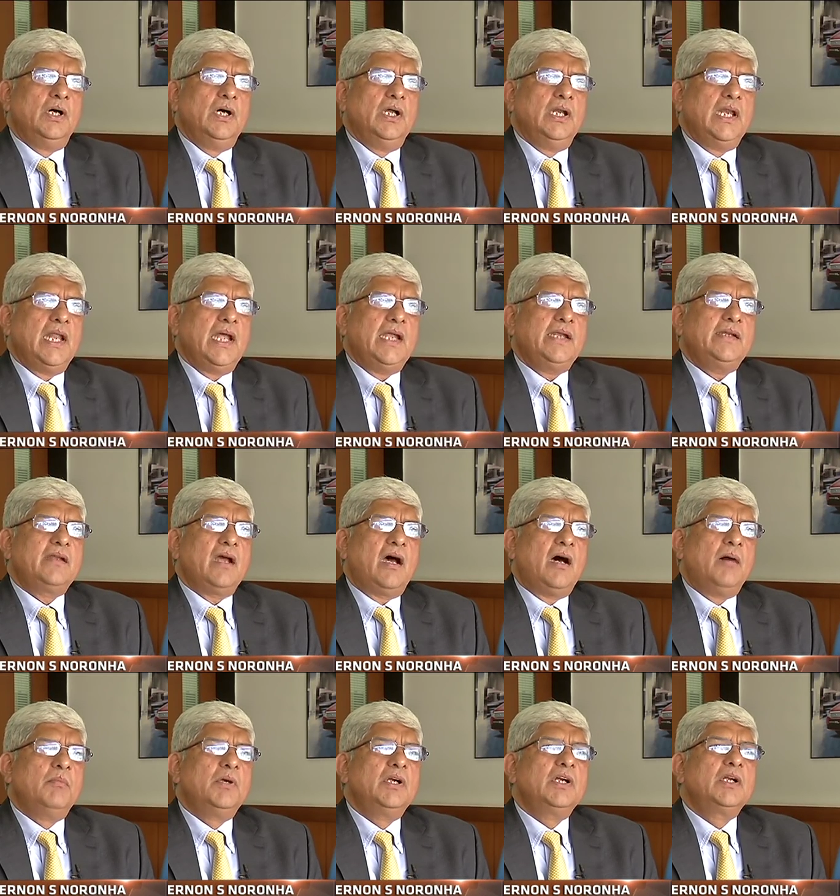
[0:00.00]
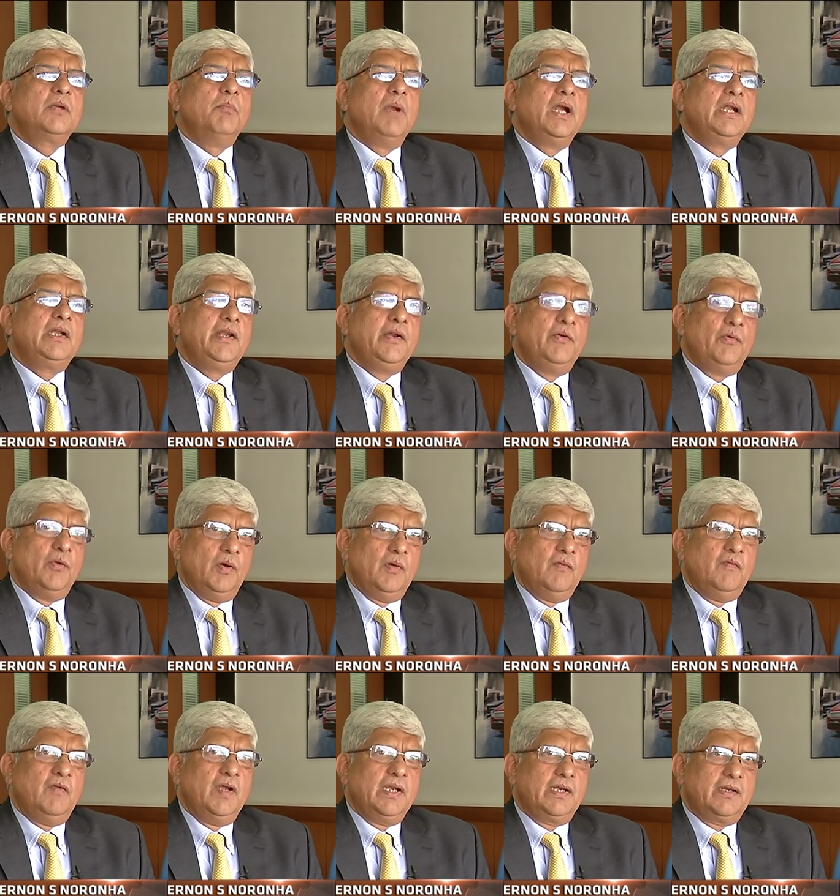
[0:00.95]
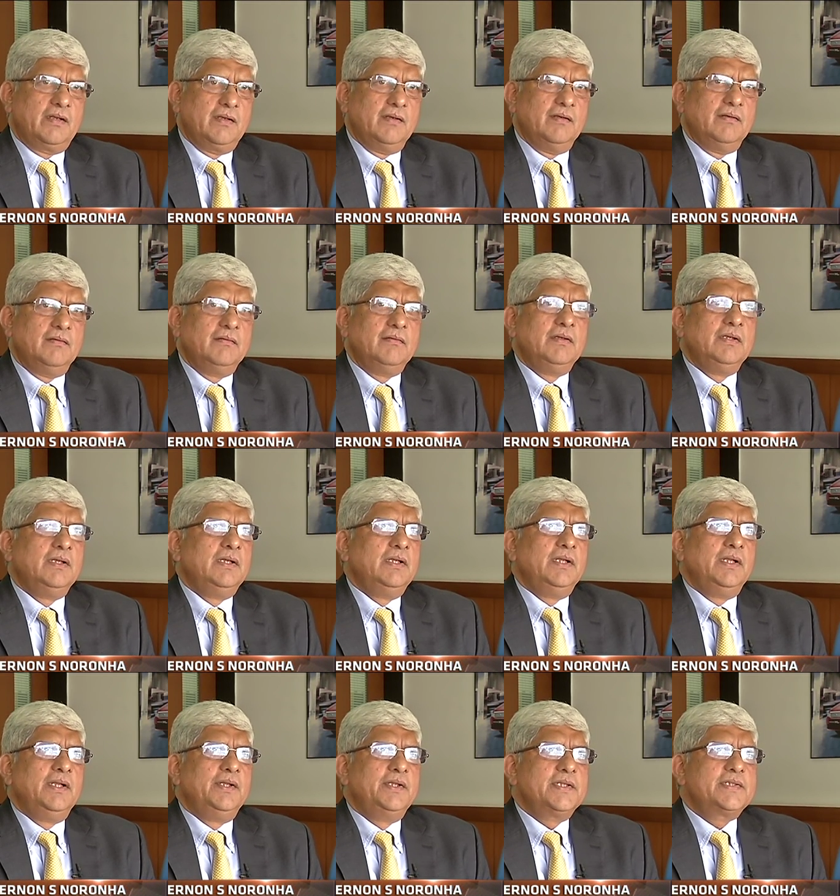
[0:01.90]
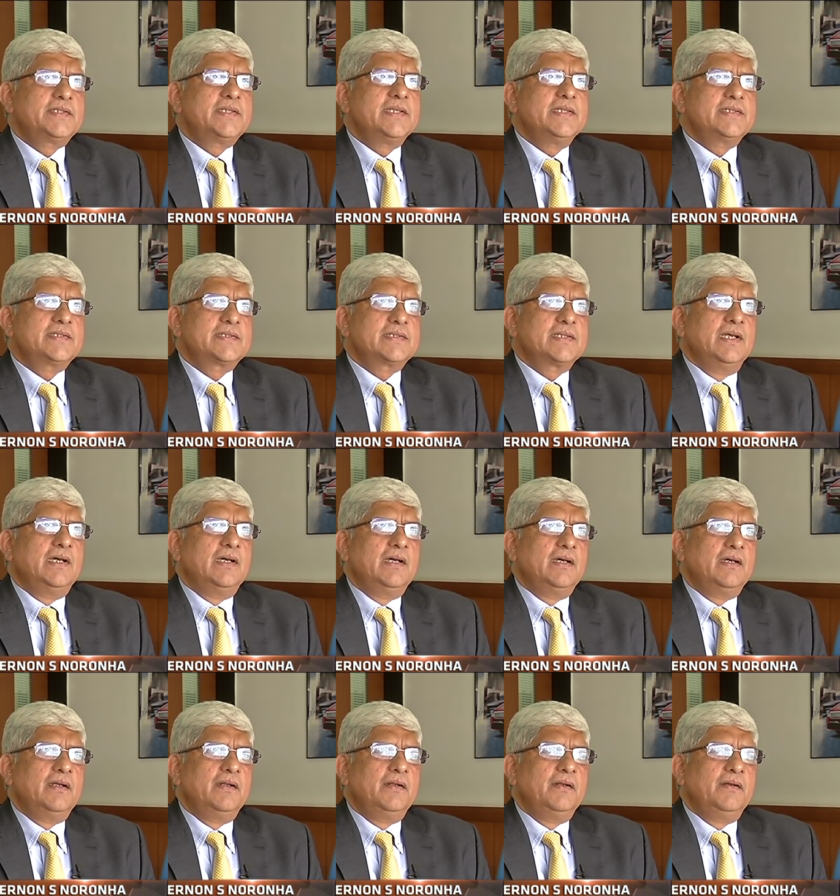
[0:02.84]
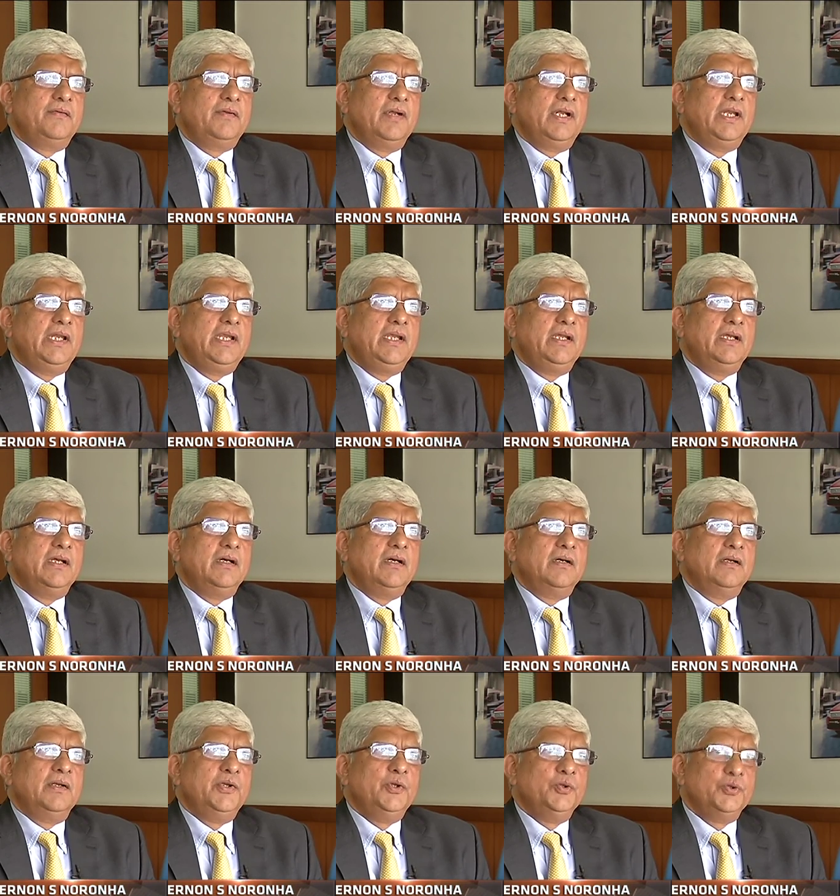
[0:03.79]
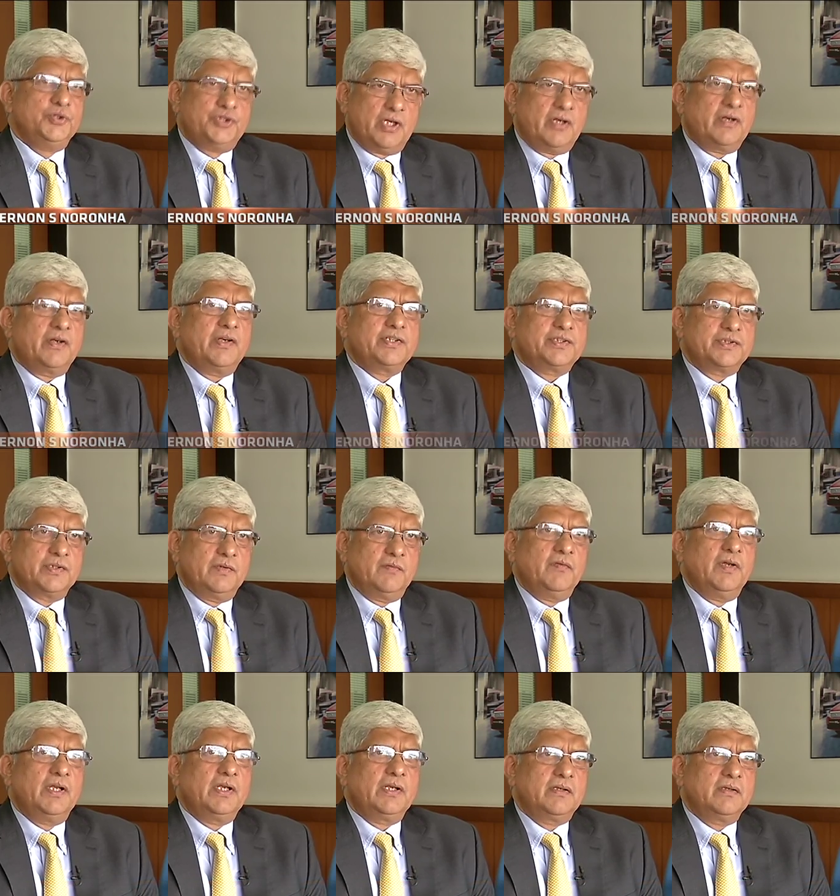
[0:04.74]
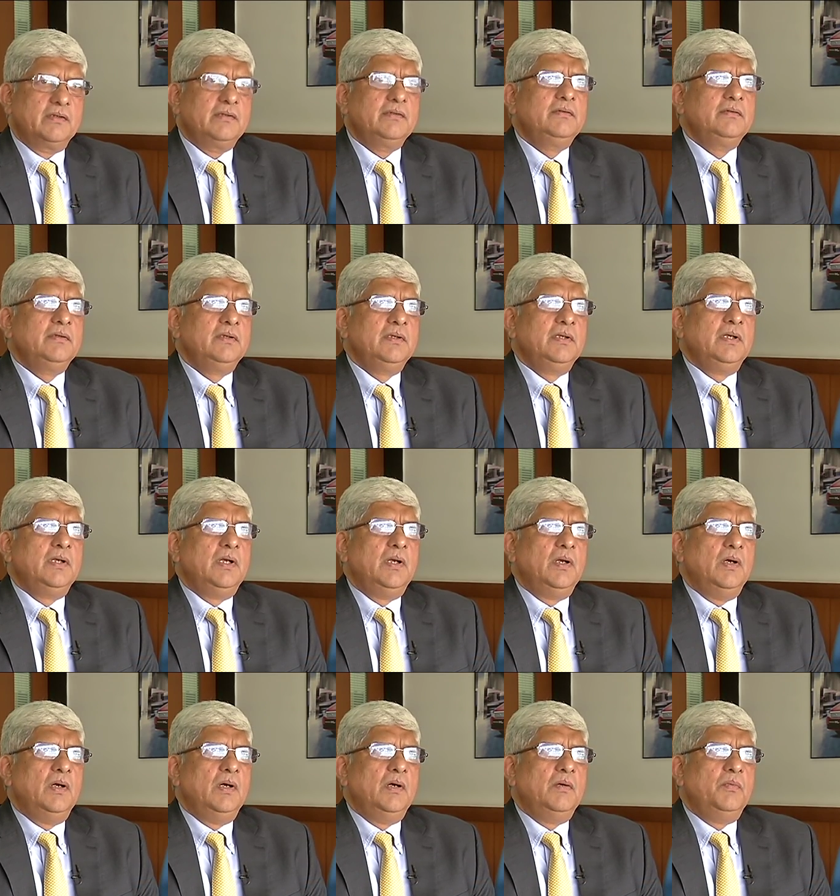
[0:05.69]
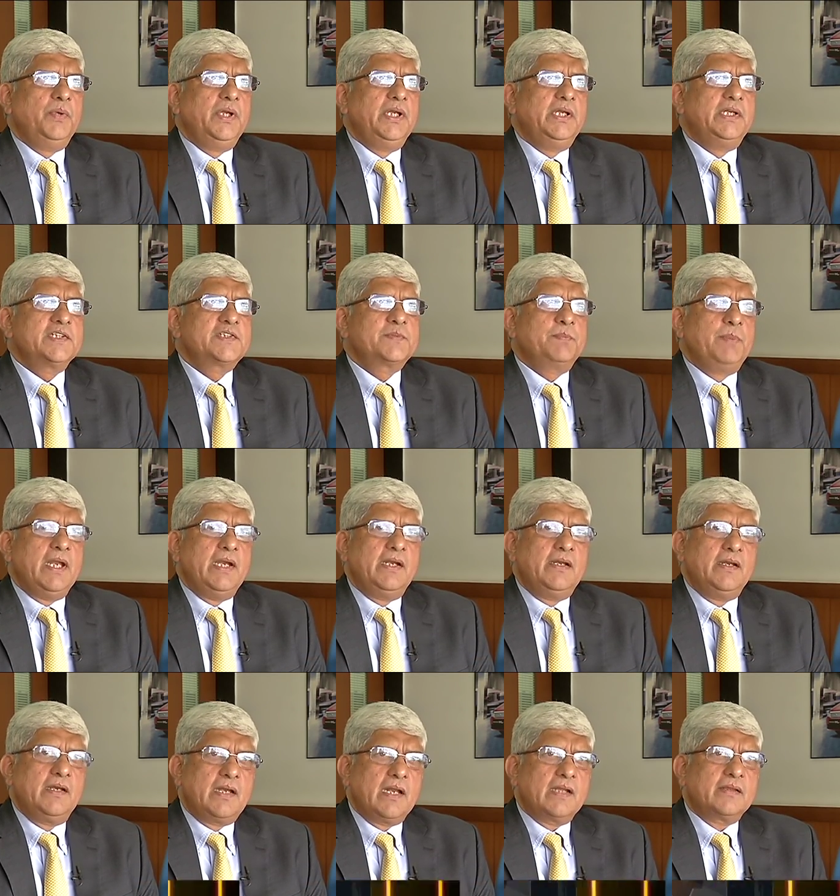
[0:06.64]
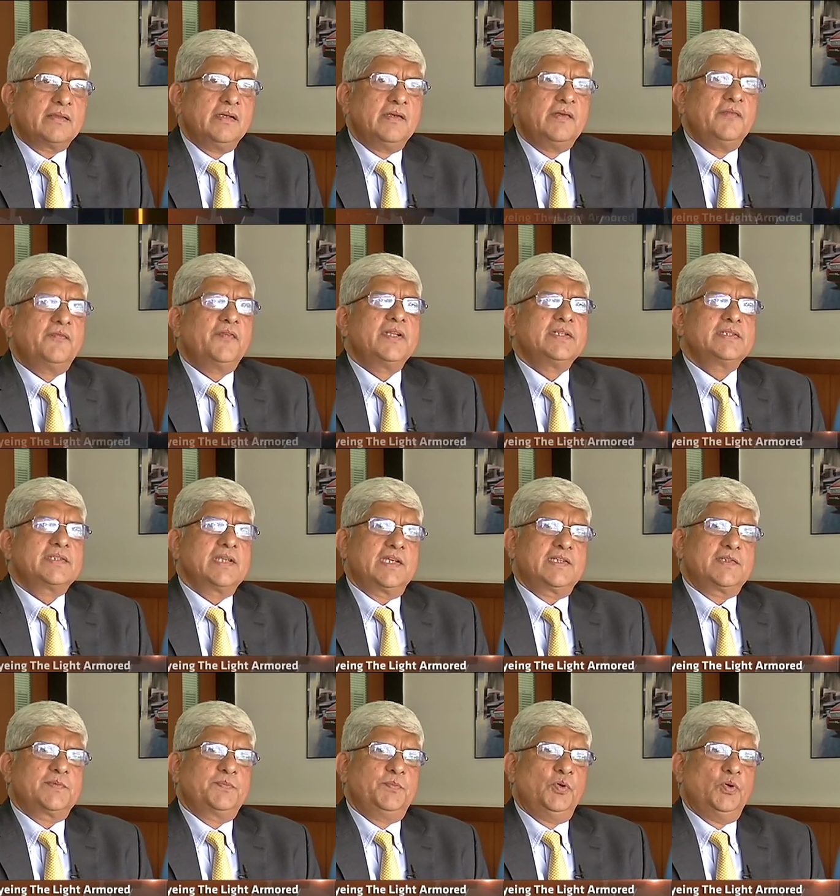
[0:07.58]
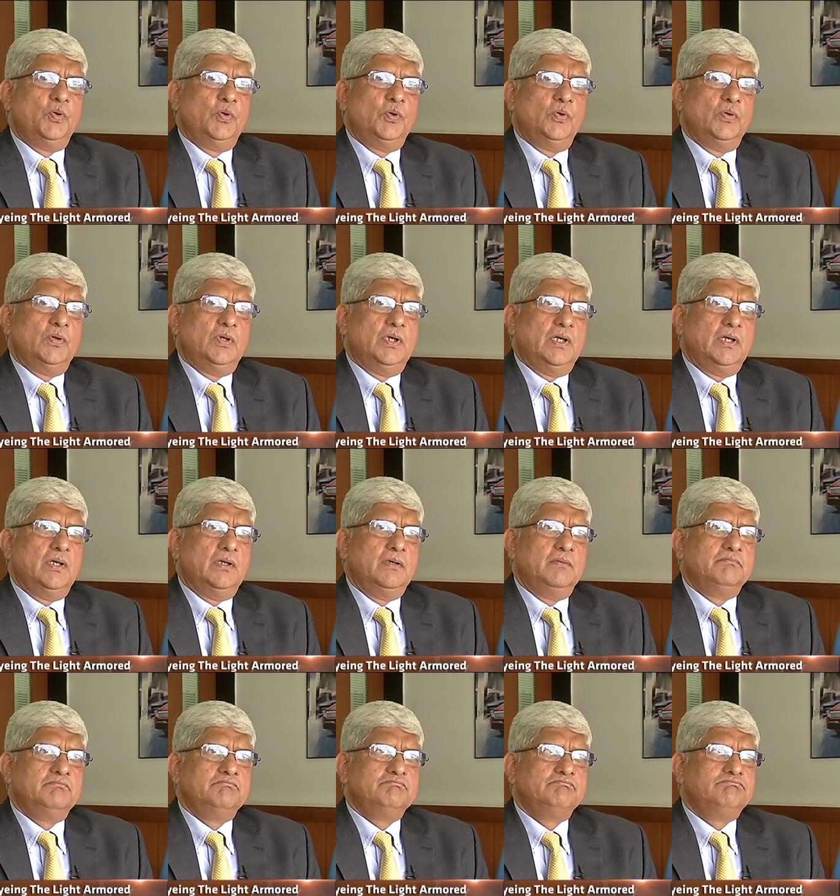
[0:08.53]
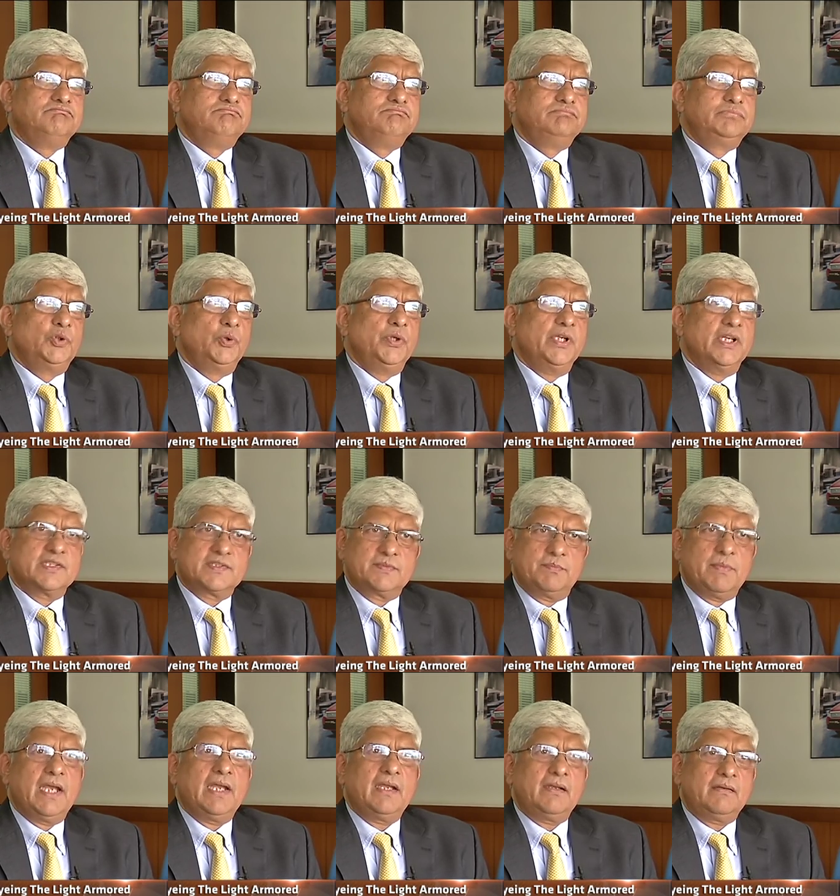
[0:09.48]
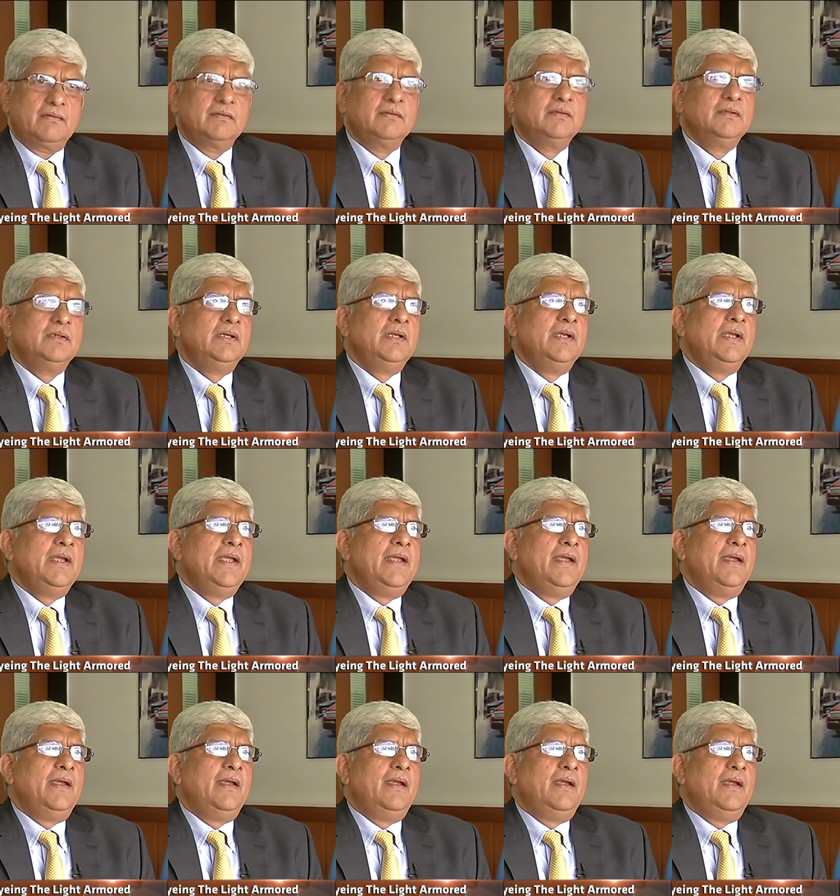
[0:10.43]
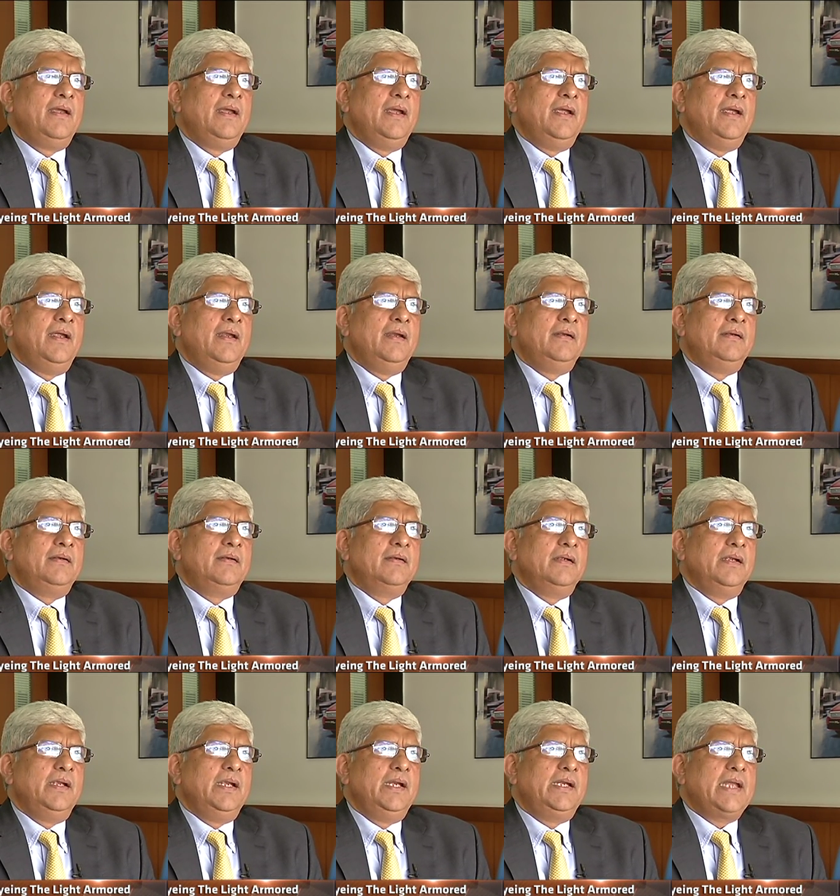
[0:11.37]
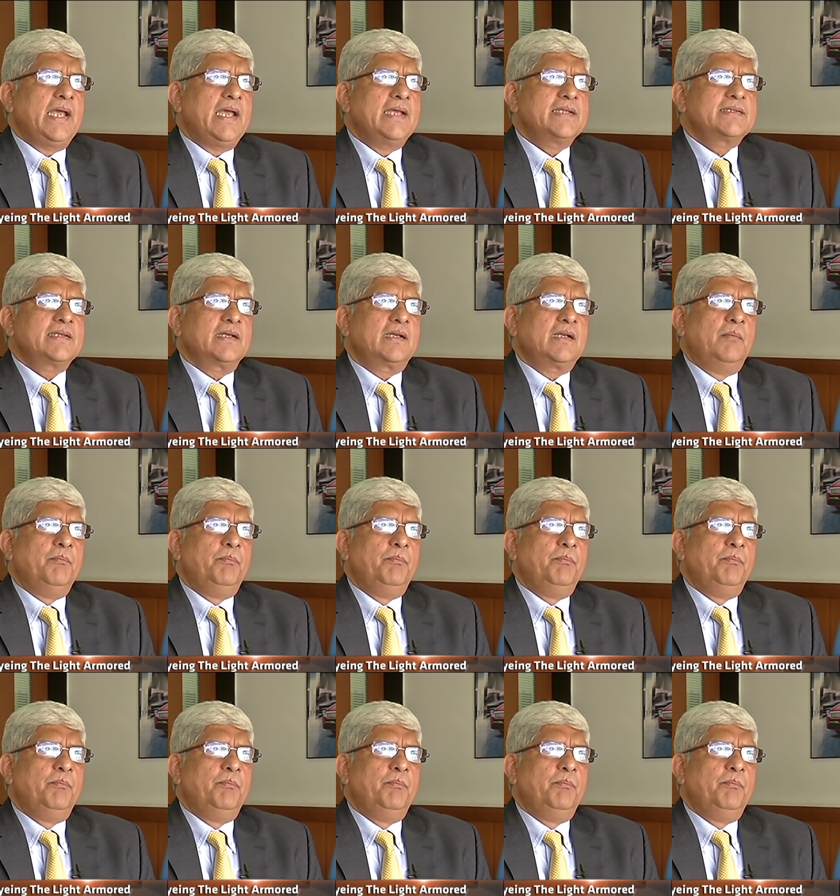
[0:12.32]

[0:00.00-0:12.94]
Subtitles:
a light armoured multi-role vehicle. This is really a new generation vehicle. We displayed it at the Defense Expo 2 years back. And it has a